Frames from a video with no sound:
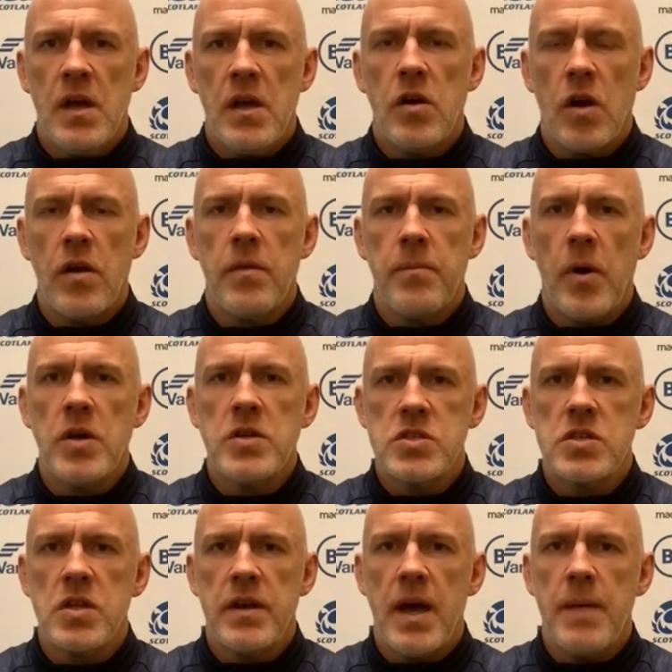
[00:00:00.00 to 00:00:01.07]
a lot of the boys
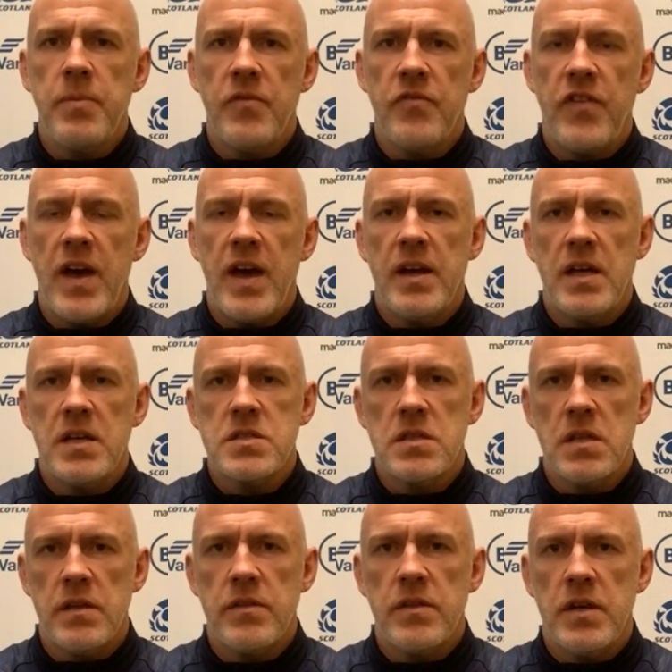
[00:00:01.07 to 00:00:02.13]
stood up, in fairness.
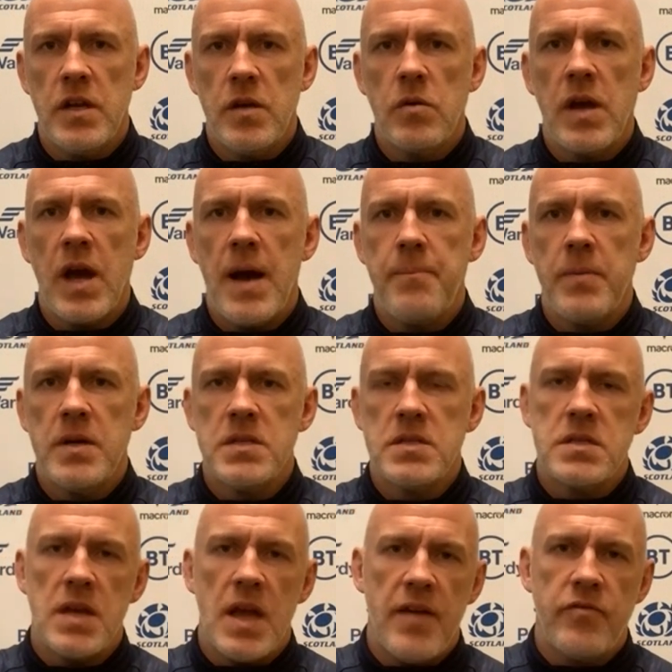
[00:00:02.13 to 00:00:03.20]
The new
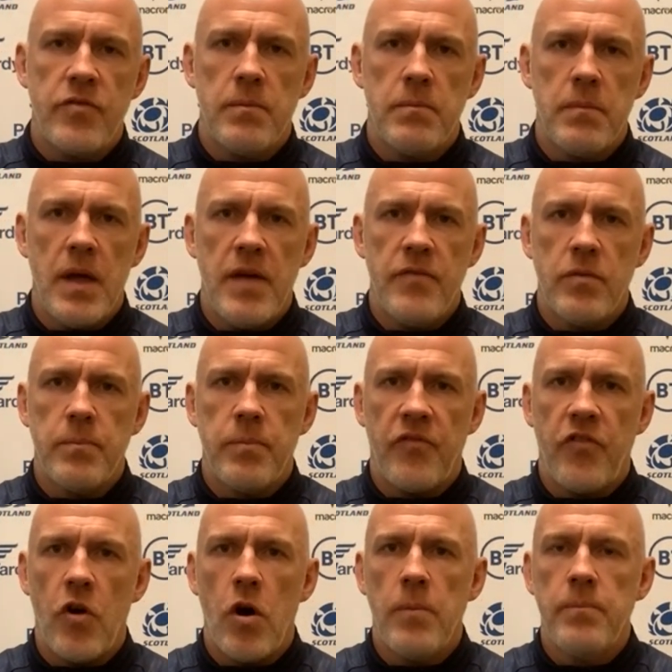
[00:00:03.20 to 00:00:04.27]
Kappas, everyone
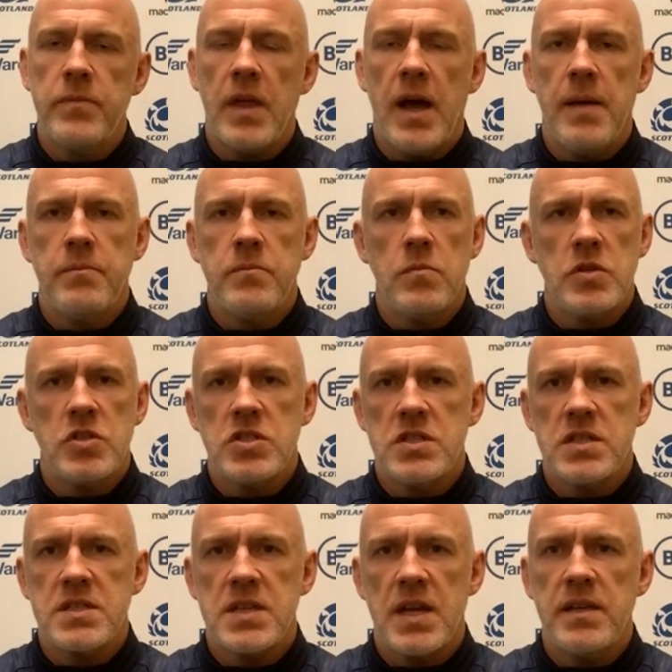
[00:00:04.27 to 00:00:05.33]
performed, which was
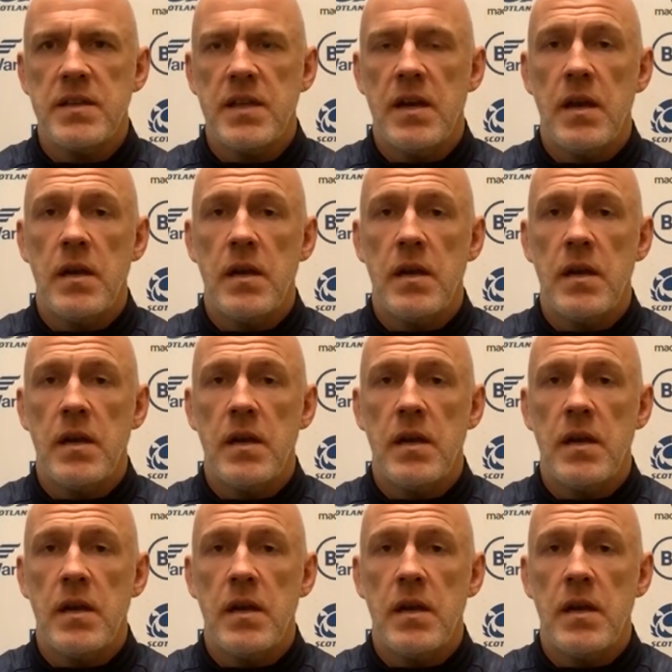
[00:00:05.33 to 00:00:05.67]
exciting.